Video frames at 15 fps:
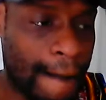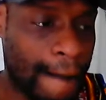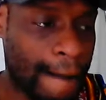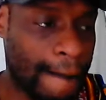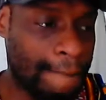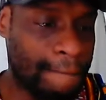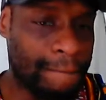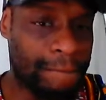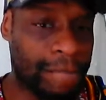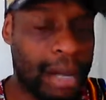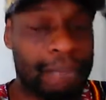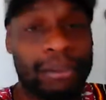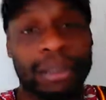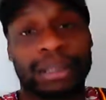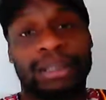
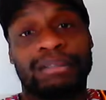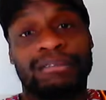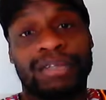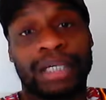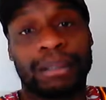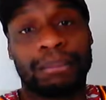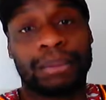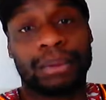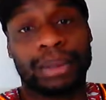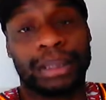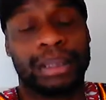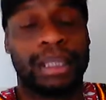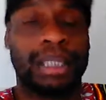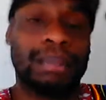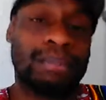My books are available
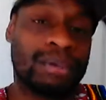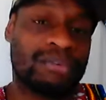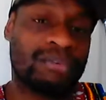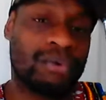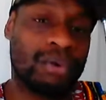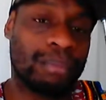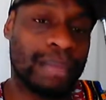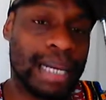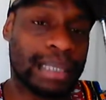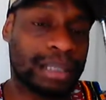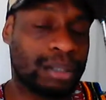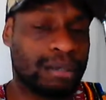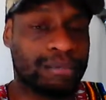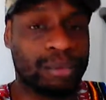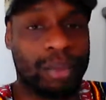in ebook format.
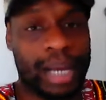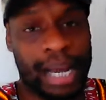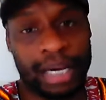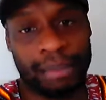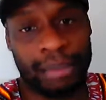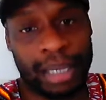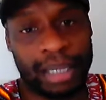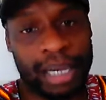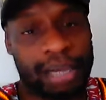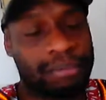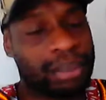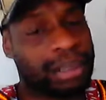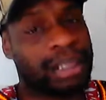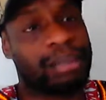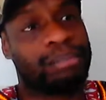So if you want any of my
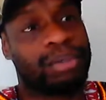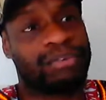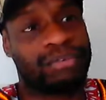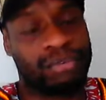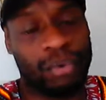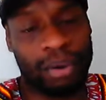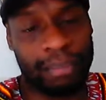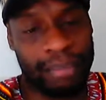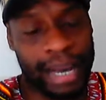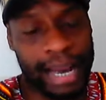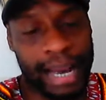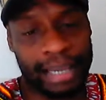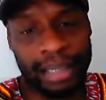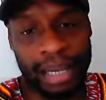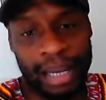novels in ebook
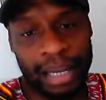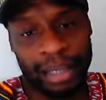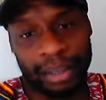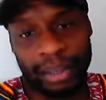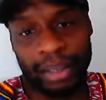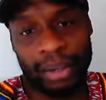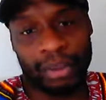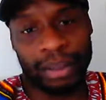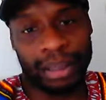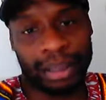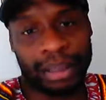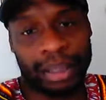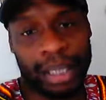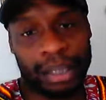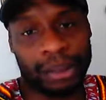format, go
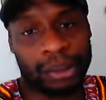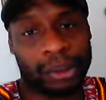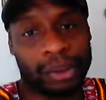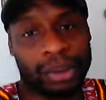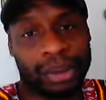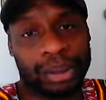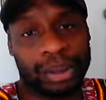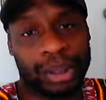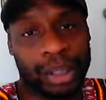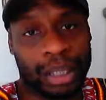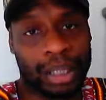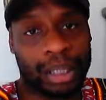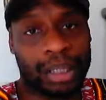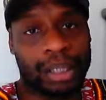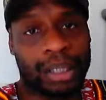to Kindle,
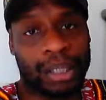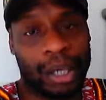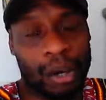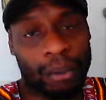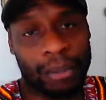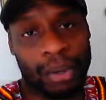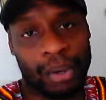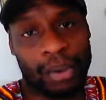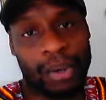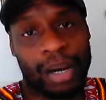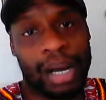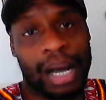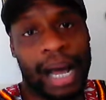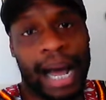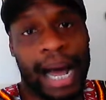Nook,
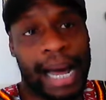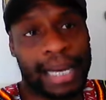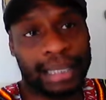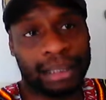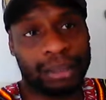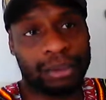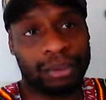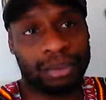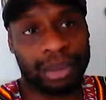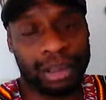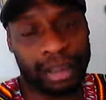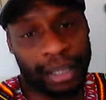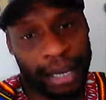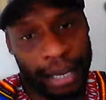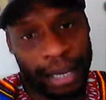Kobo,
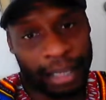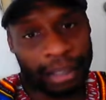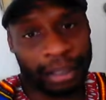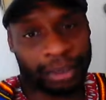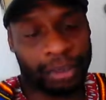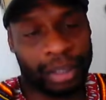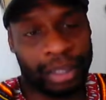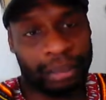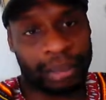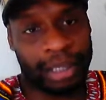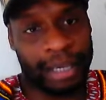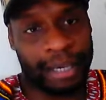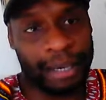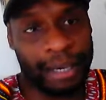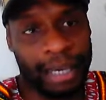iTunes, Scribd,
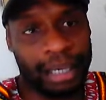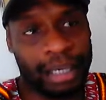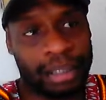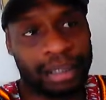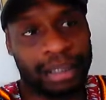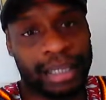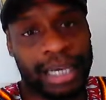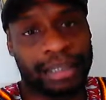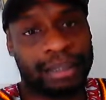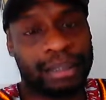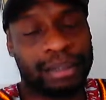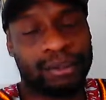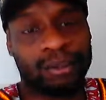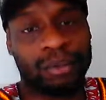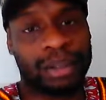and
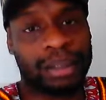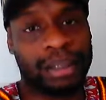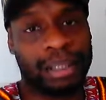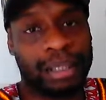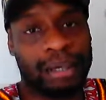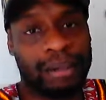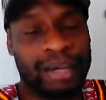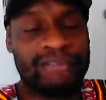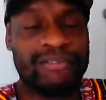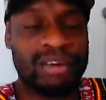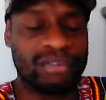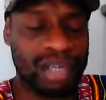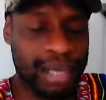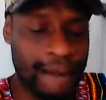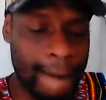internationally through Tolino and
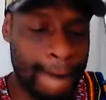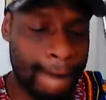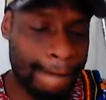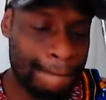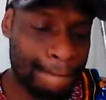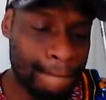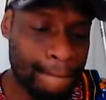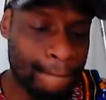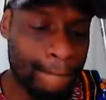Vivlio.